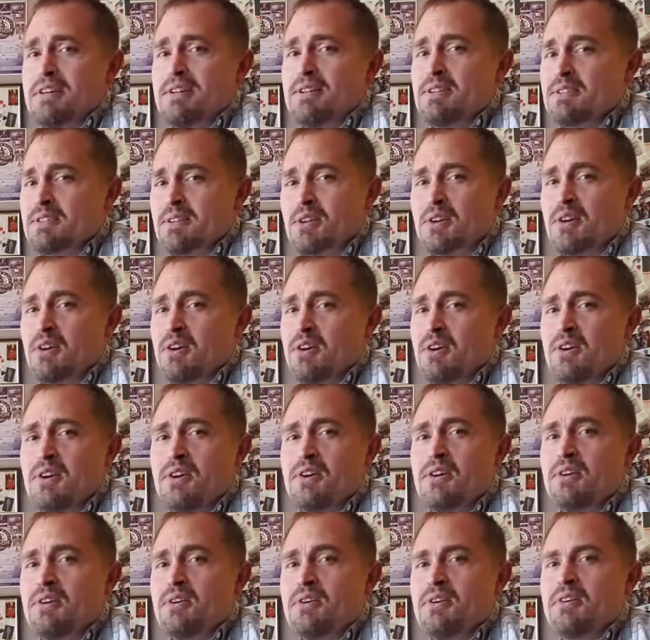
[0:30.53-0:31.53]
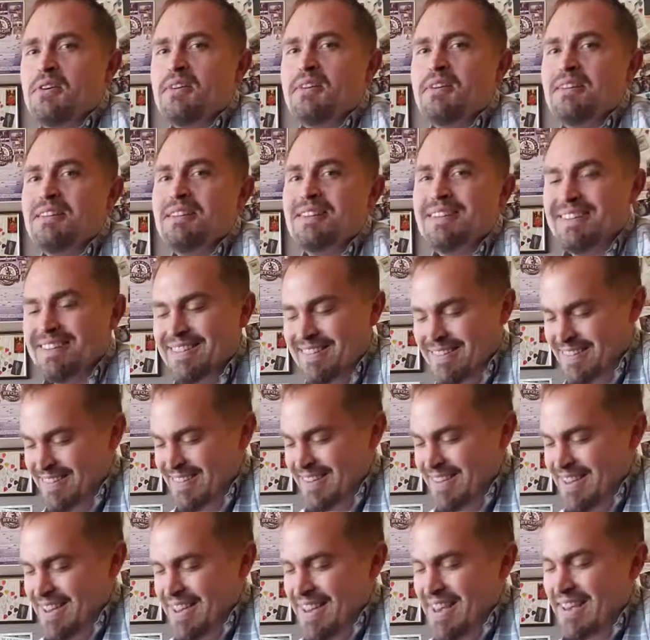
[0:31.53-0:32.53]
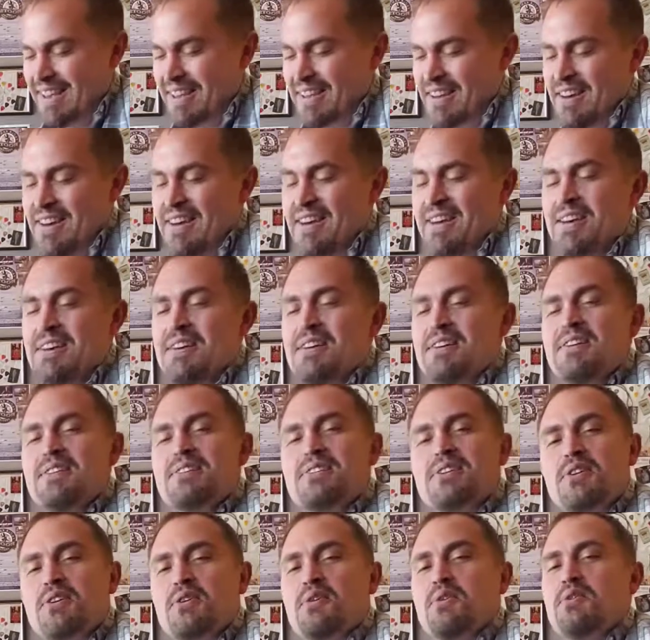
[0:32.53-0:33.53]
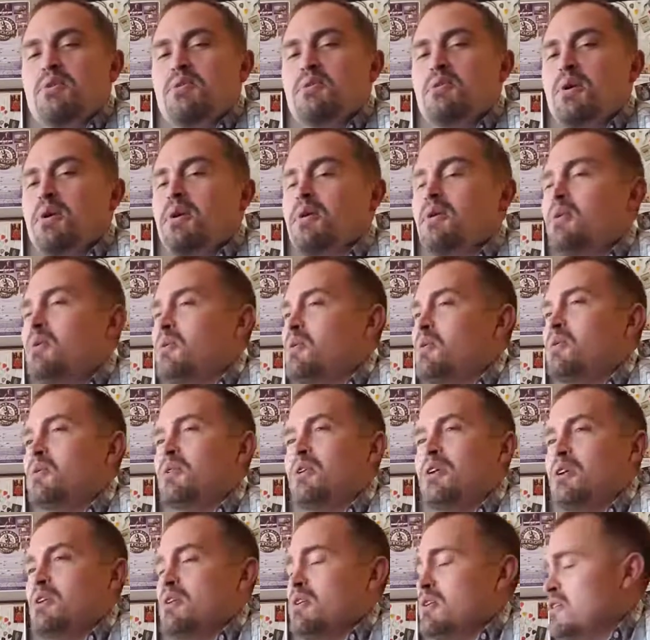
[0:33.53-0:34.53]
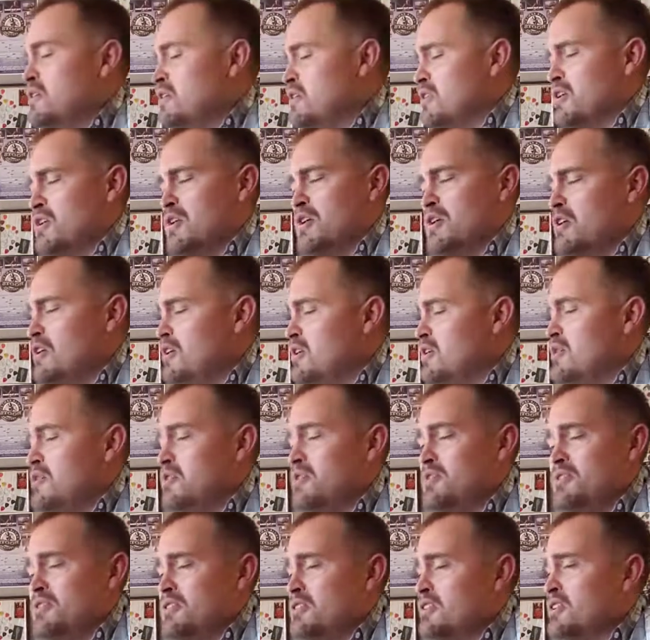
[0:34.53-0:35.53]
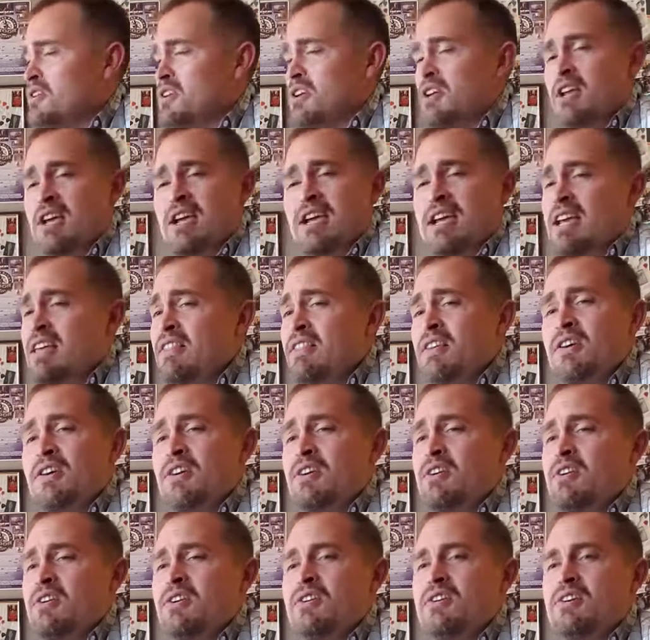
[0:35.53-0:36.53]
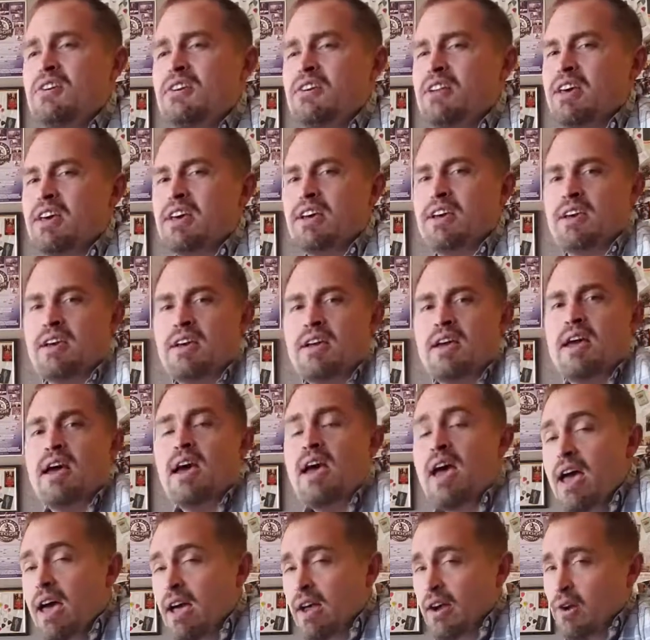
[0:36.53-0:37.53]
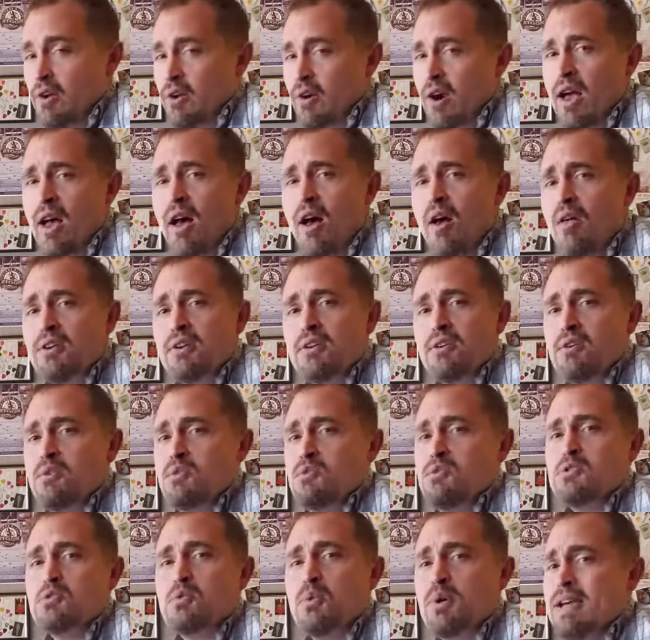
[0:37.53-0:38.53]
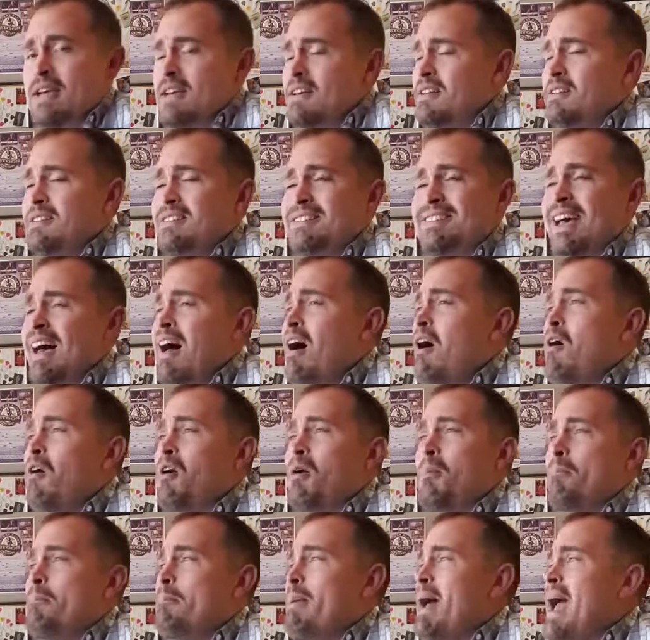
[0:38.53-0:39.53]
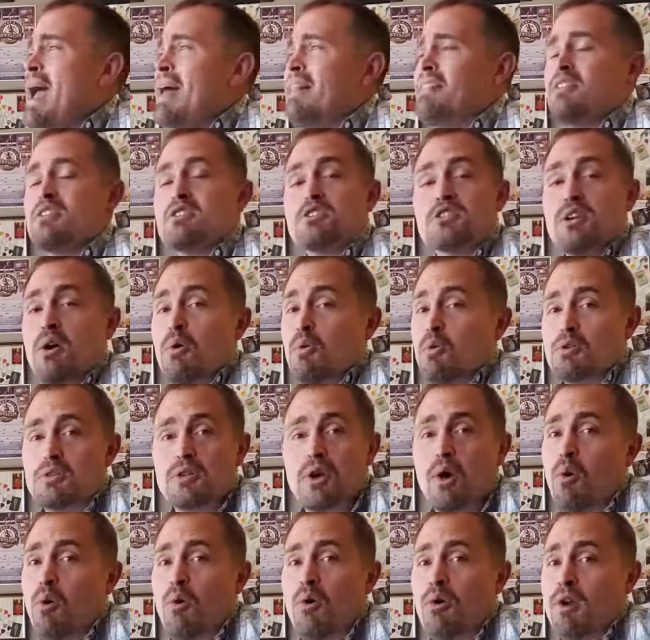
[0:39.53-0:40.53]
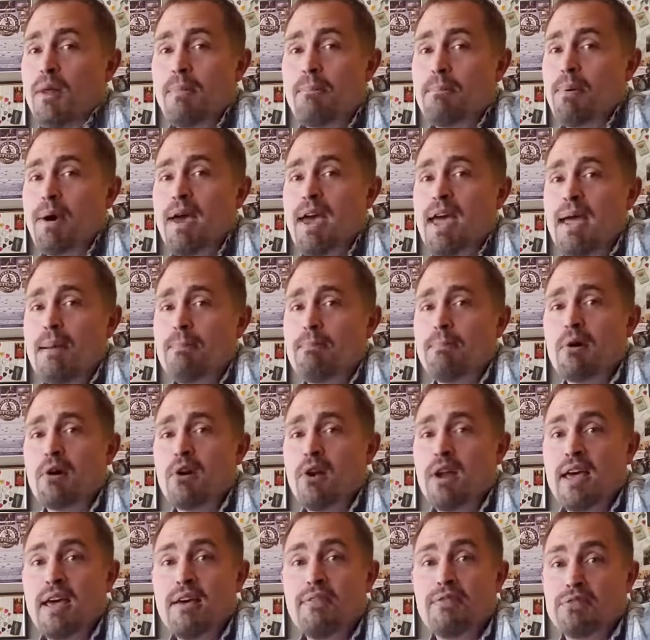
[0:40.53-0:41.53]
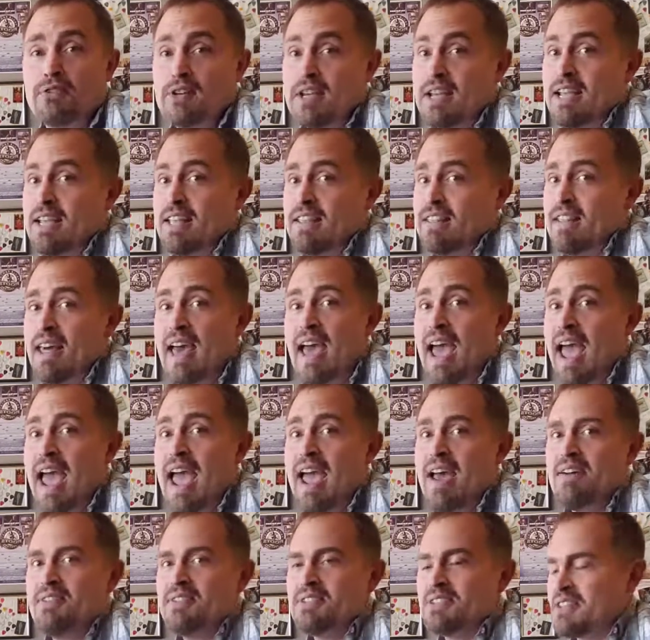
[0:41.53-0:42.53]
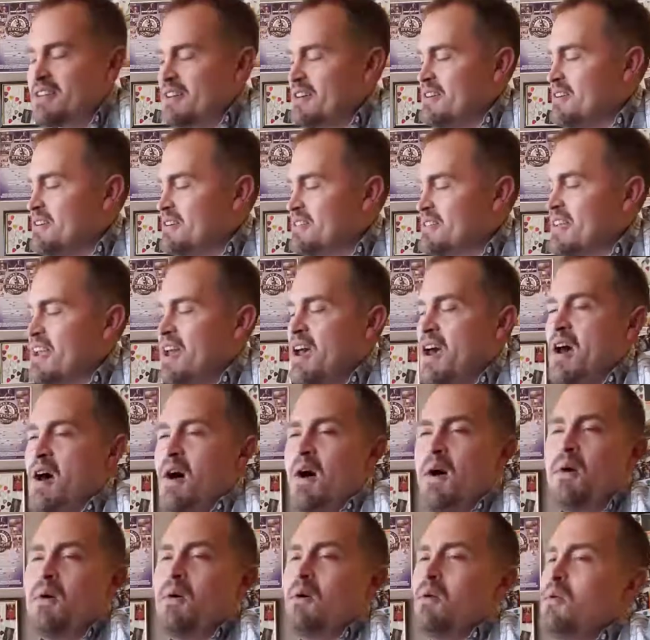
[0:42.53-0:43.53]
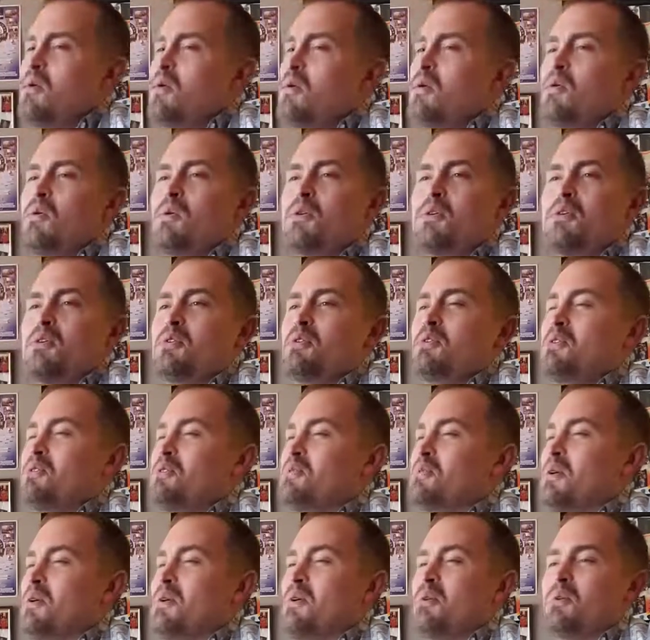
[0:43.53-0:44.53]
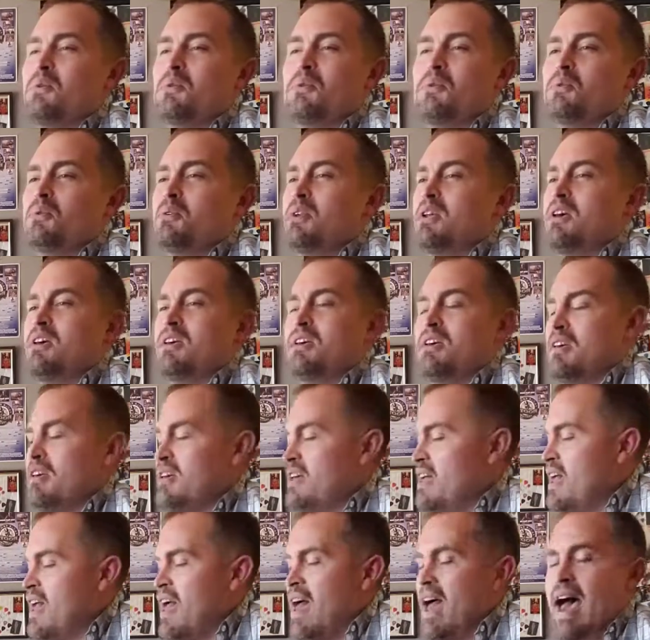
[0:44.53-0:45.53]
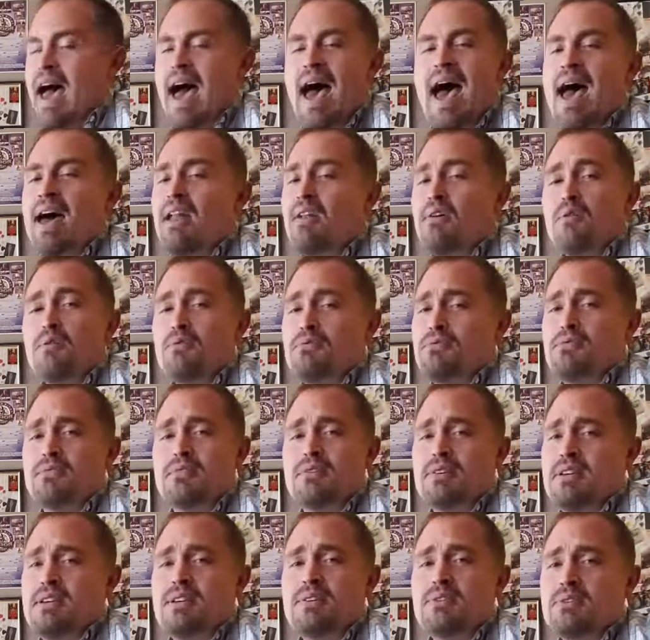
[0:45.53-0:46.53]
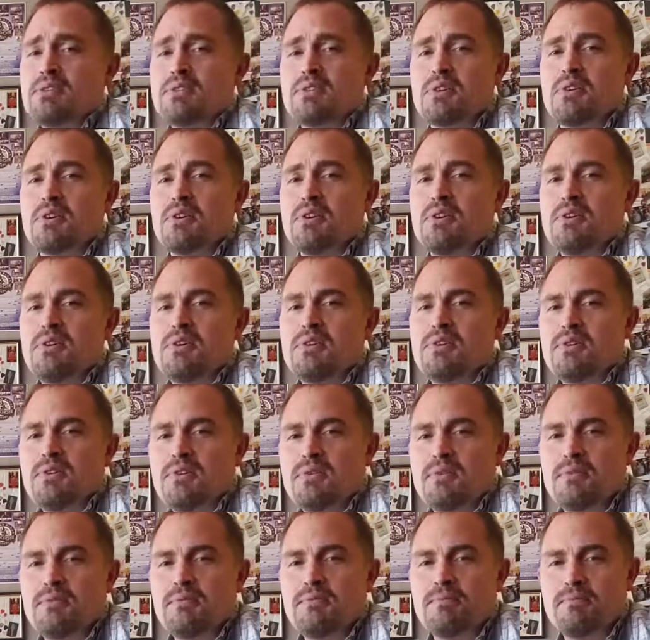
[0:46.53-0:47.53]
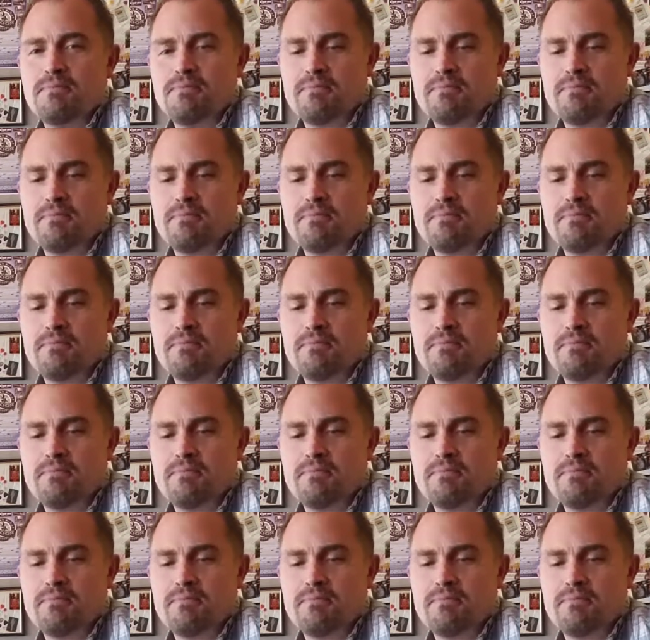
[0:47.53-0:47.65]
So good, 'cause Corona, they're looting in the hood. You're all the news we'll talk about. There's no toilet paper left in the house, 'cause oh Corona, I don't feel so good.